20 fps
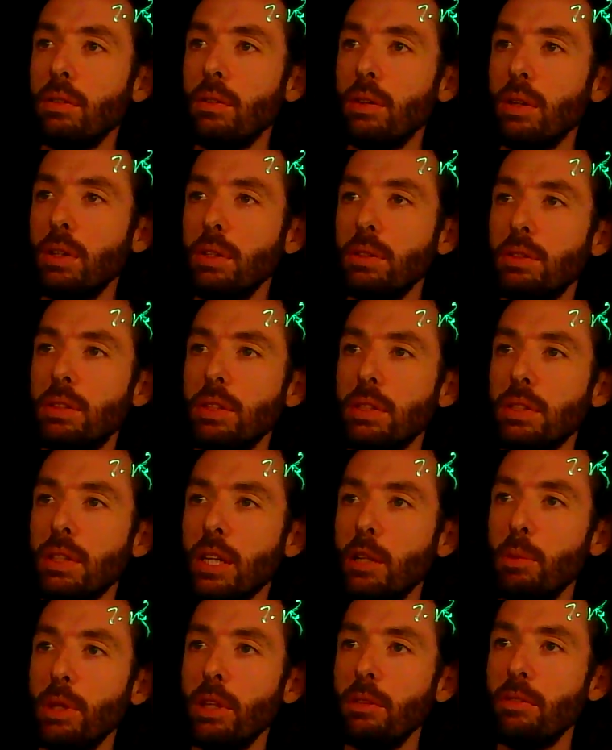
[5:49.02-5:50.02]
It's just
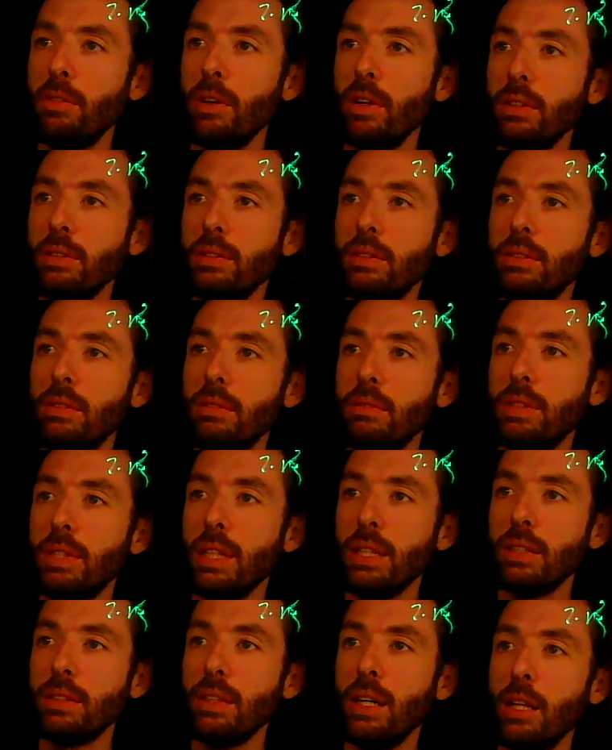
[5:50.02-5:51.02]
going to be the first
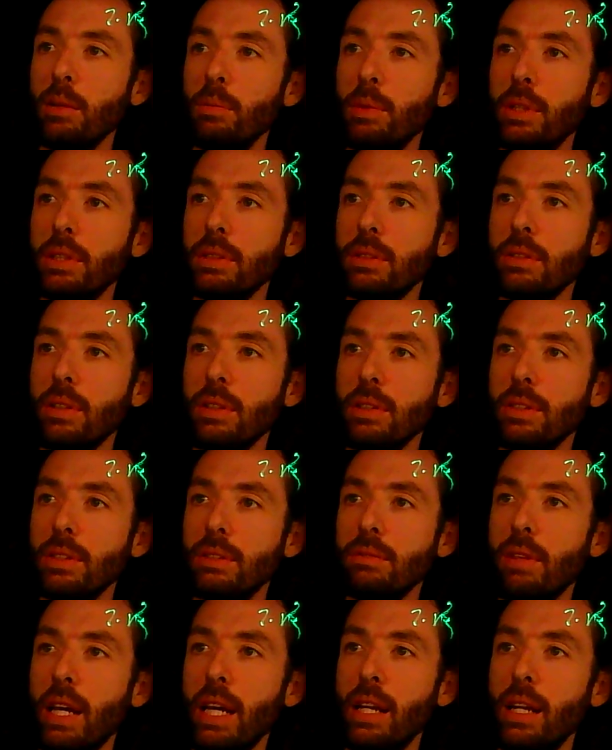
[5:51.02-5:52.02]
6 elements, or
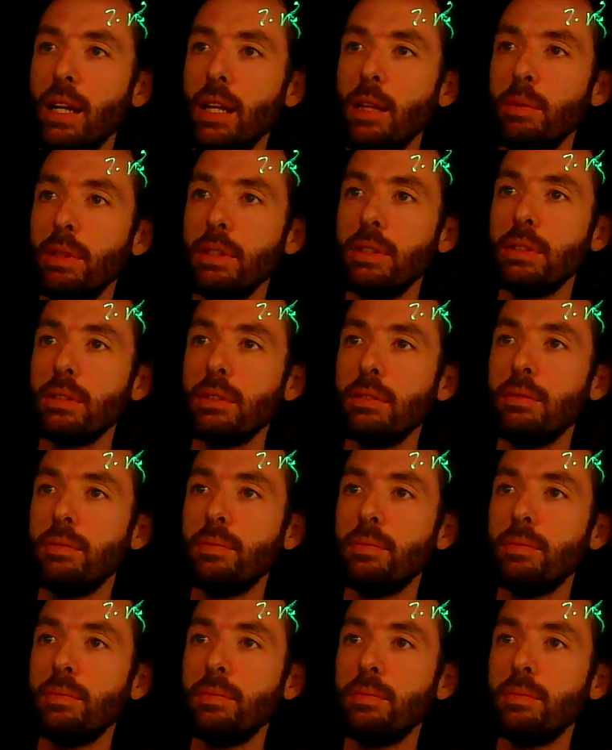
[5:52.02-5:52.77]
8 elements